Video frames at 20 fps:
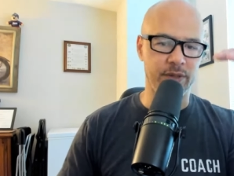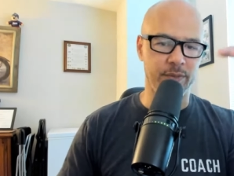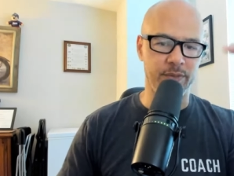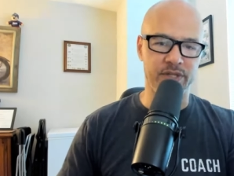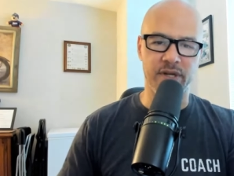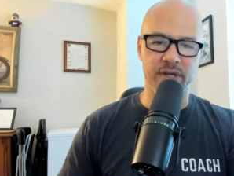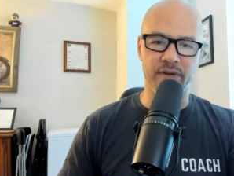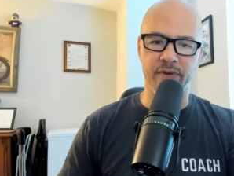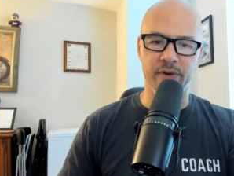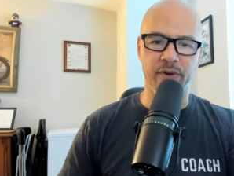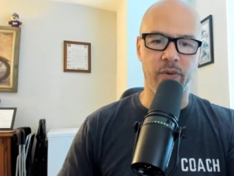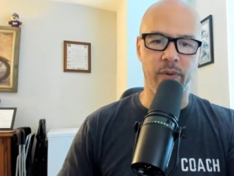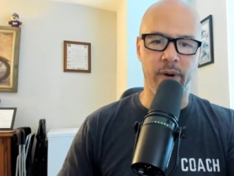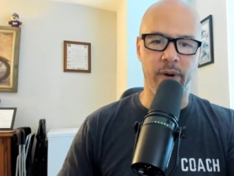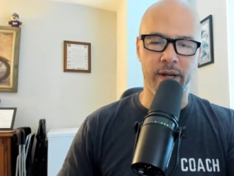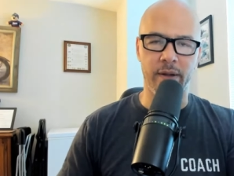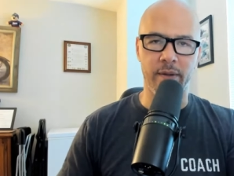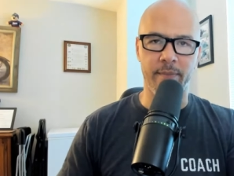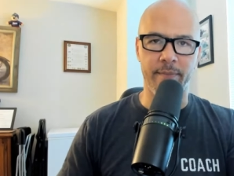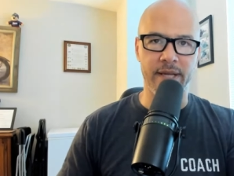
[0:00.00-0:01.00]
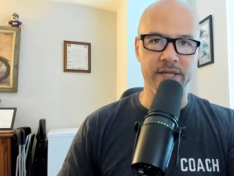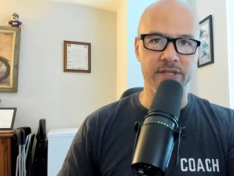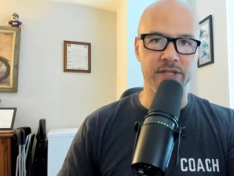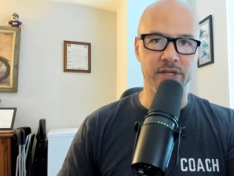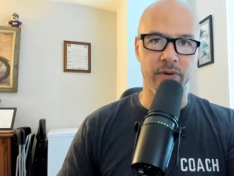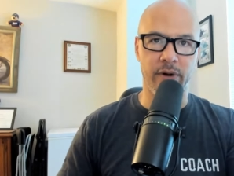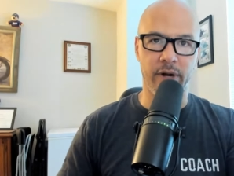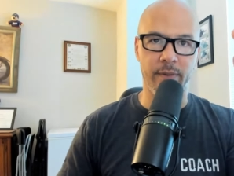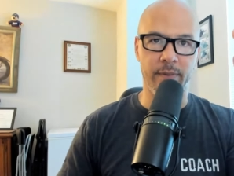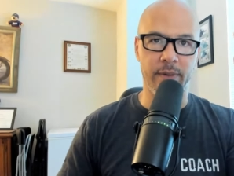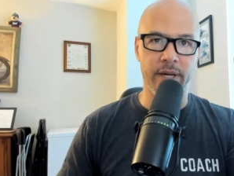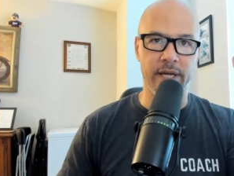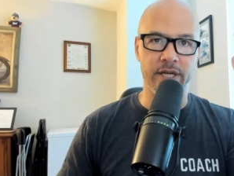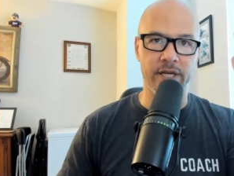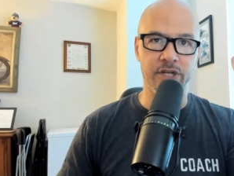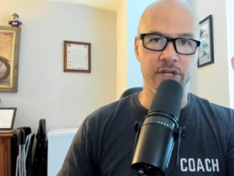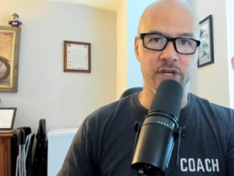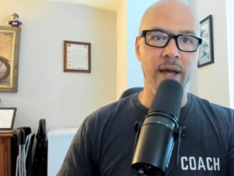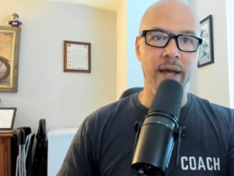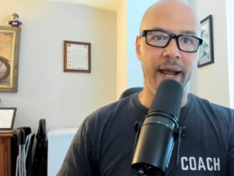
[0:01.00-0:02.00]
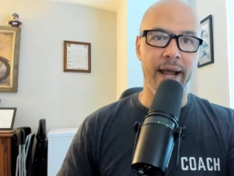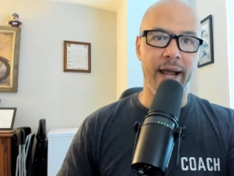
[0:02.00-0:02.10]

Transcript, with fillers: I'm just giving you a basic recommendation,